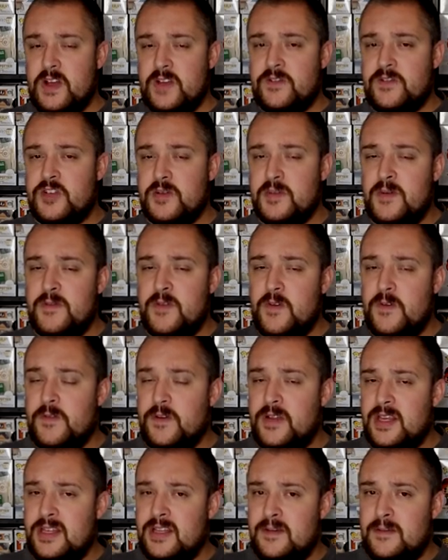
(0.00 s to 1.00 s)
you guys for checking my review
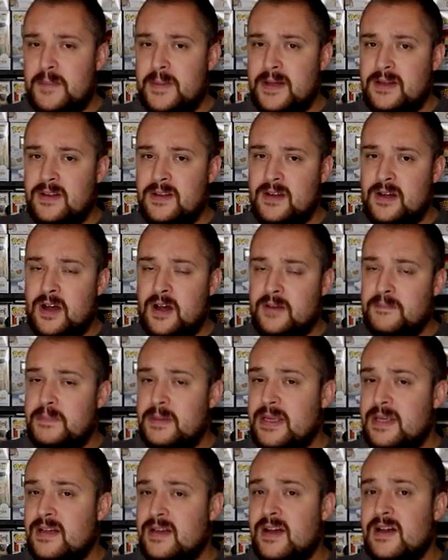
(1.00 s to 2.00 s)
for The Independent on
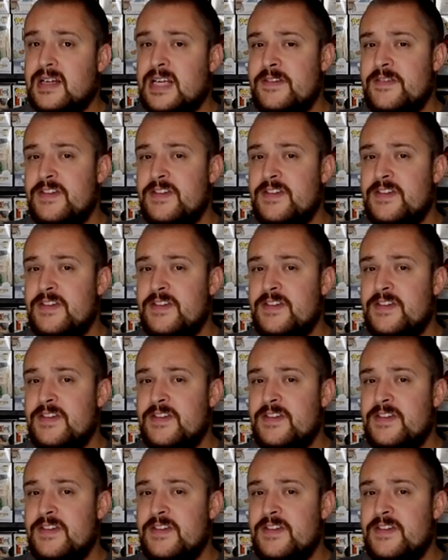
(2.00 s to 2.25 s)
Peacock.